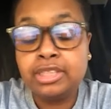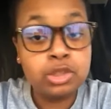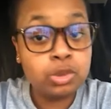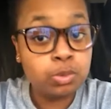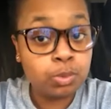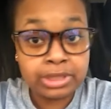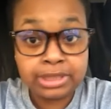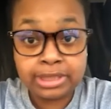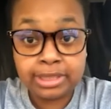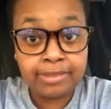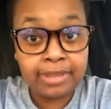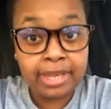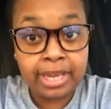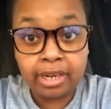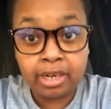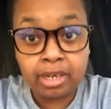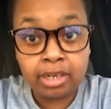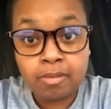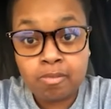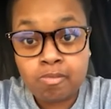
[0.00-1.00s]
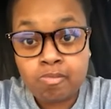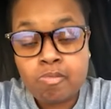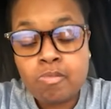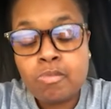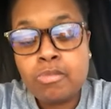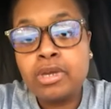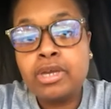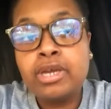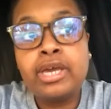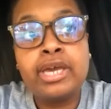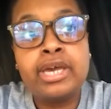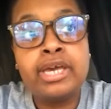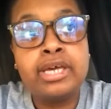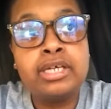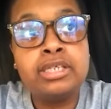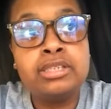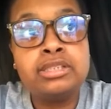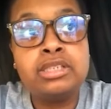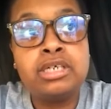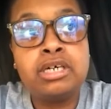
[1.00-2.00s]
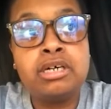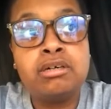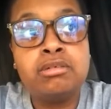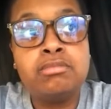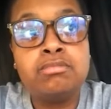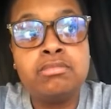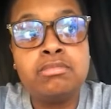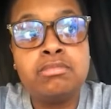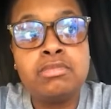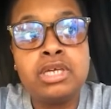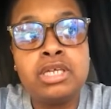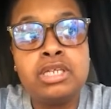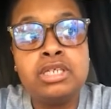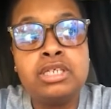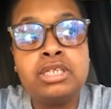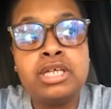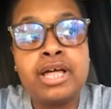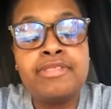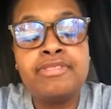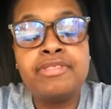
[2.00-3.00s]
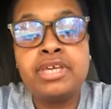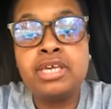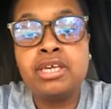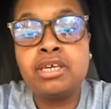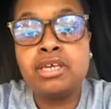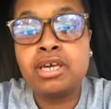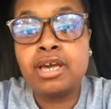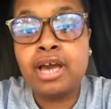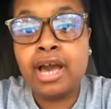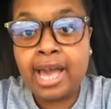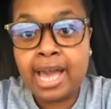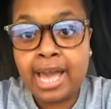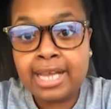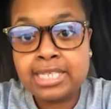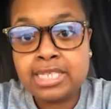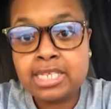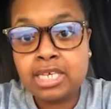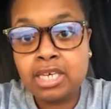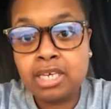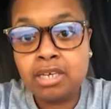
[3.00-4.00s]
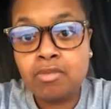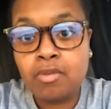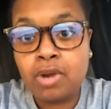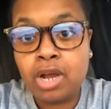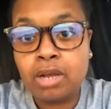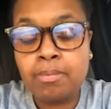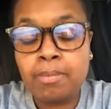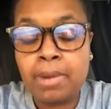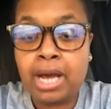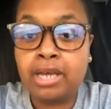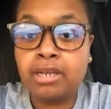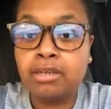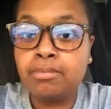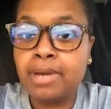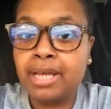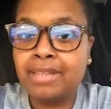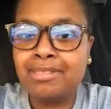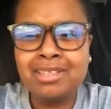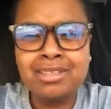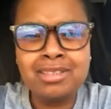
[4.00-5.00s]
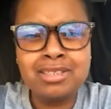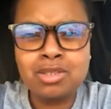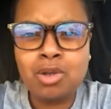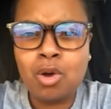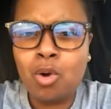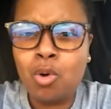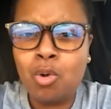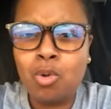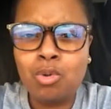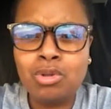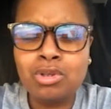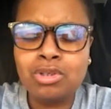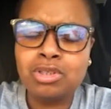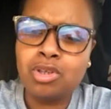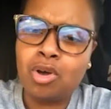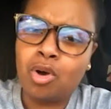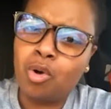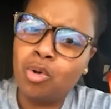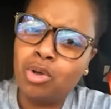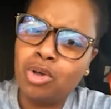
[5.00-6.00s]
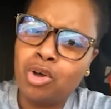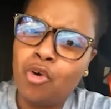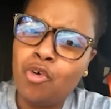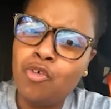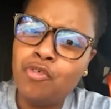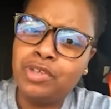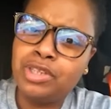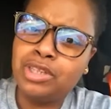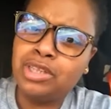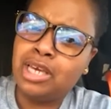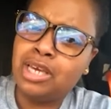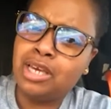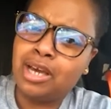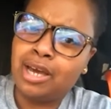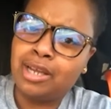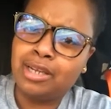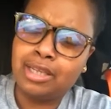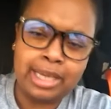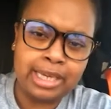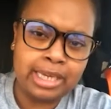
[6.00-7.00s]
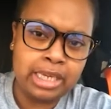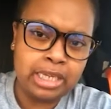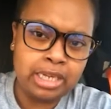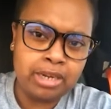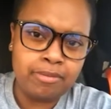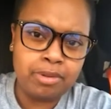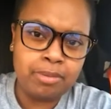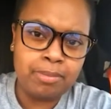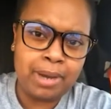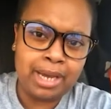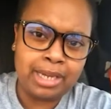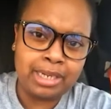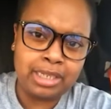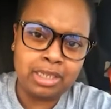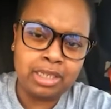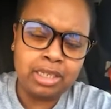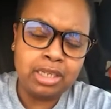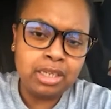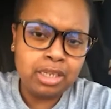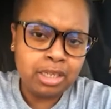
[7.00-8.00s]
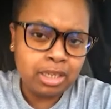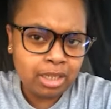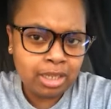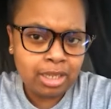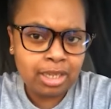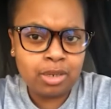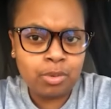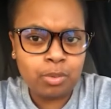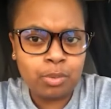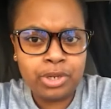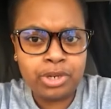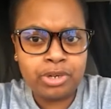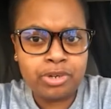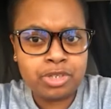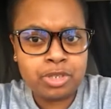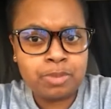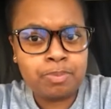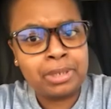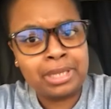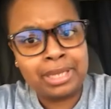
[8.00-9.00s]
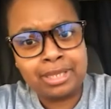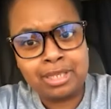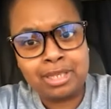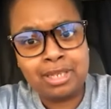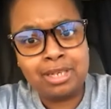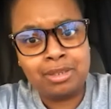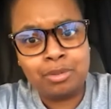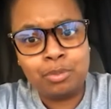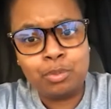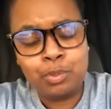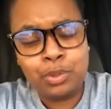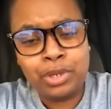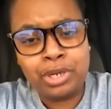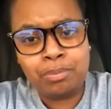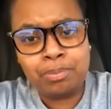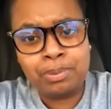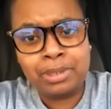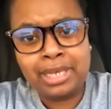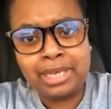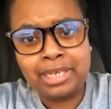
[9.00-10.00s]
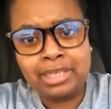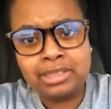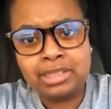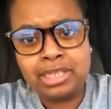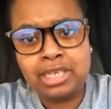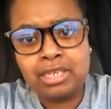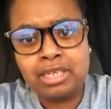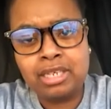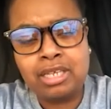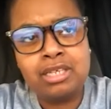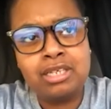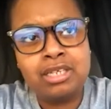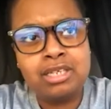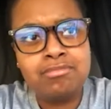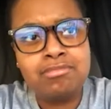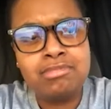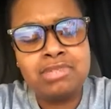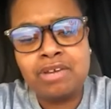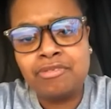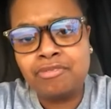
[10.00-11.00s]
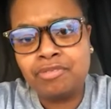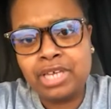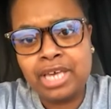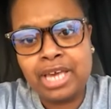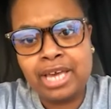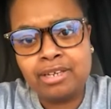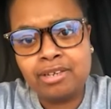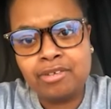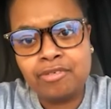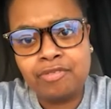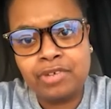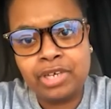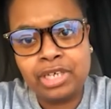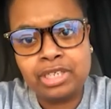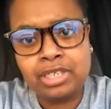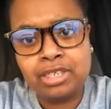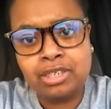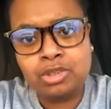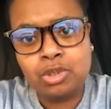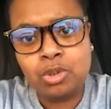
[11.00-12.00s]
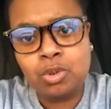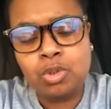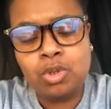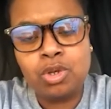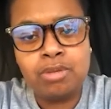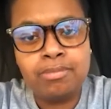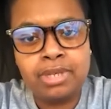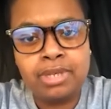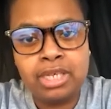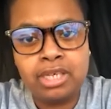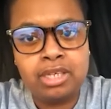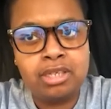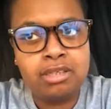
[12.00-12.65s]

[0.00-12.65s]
I just wasn't there. And um, and it, I think I had to hit rock bottom. I think this whole the whole COVID thing kind of like hit everybody in a weird split in a weird place, and and it definitely had an effect and a toll on me.